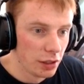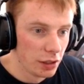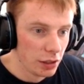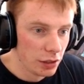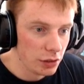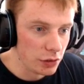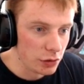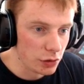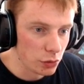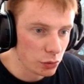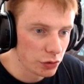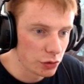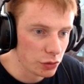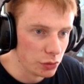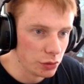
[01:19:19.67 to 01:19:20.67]
this
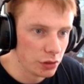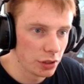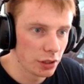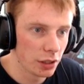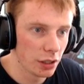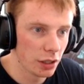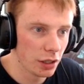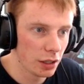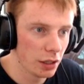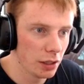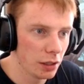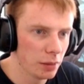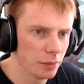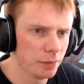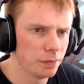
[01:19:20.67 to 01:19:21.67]
looks good.
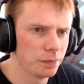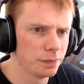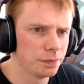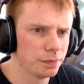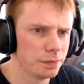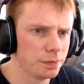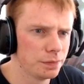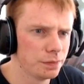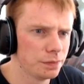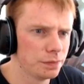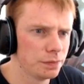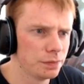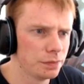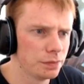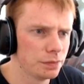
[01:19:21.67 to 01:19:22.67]
I'm
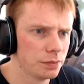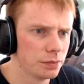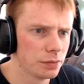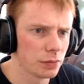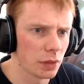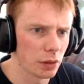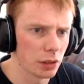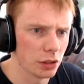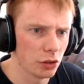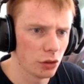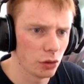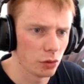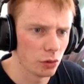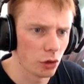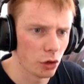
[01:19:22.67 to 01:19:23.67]
going to
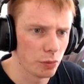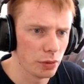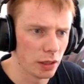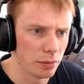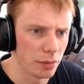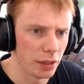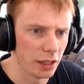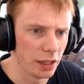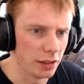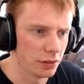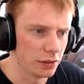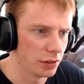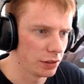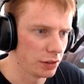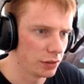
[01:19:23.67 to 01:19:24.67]
go open up my
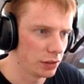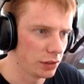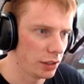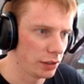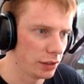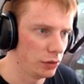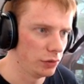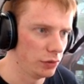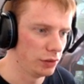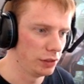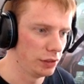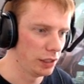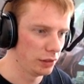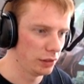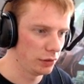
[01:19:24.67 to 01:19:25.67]
editor because I like
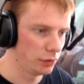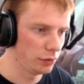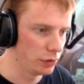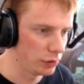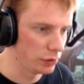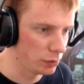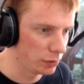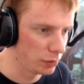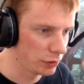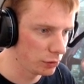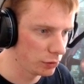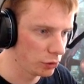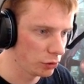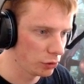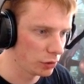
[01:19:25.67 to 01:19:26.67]
using the editor for this one.
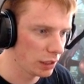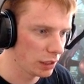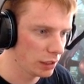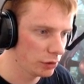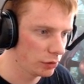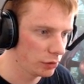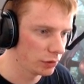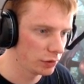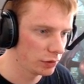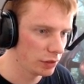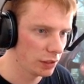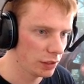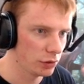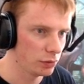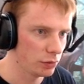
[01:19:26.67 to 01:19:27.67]
So I'll go color
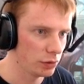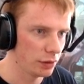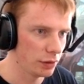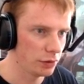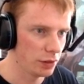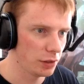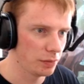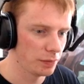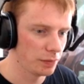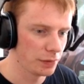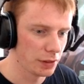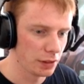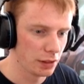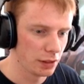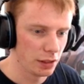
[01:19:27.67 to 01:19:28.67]
size over lifetime,
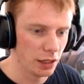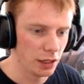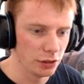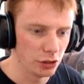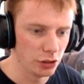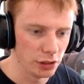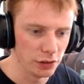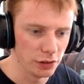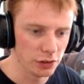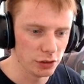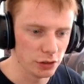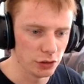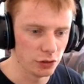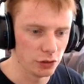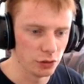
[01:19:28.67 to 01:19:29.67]
and you can
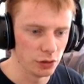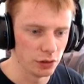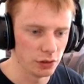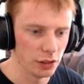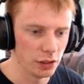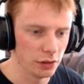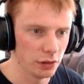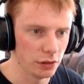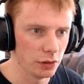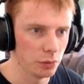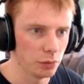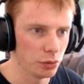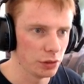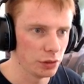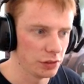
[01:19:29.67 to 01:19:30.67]
easily just do this. Hit
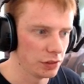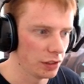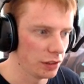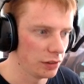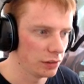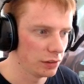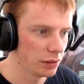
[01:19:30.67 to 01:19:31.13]
the preset,